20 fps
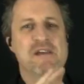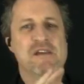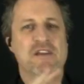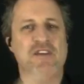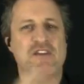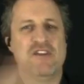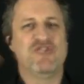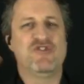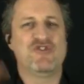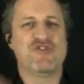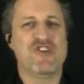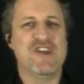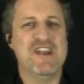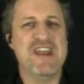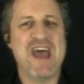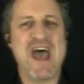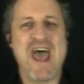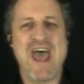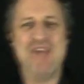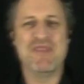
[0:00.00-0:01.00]

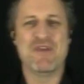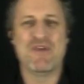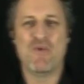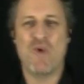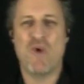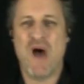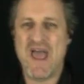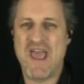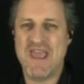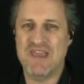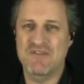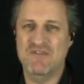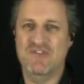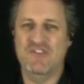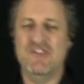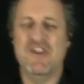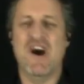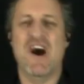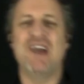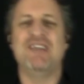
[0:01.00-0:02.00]
Katrina and the Waves,
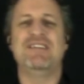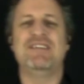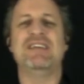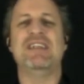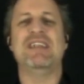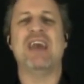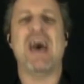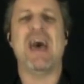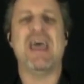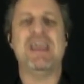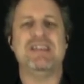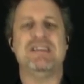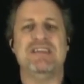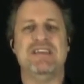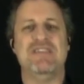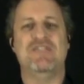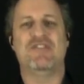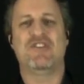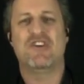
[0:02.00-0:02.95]
1980s,